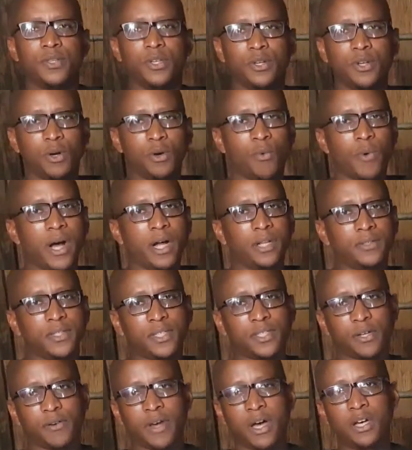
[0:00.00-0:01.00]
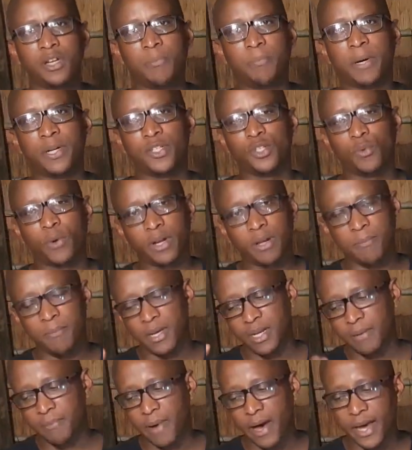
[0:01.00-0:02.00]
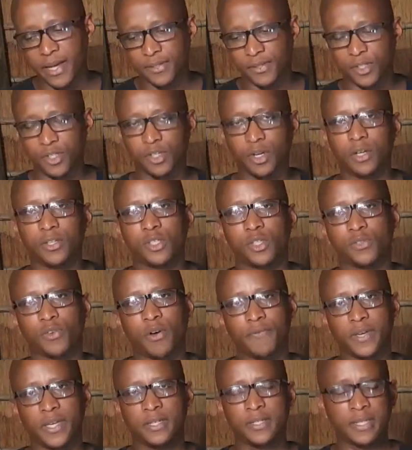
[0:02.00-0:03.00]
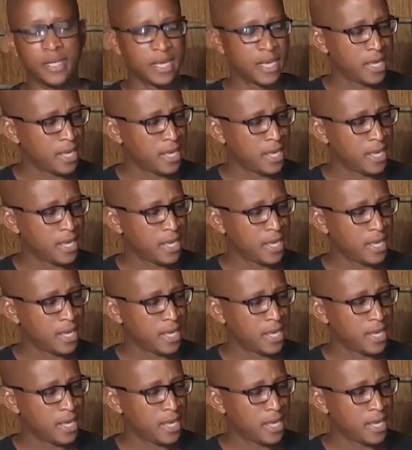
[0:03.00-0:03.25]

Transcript: wild yeast around, but you want to minimize the chances of it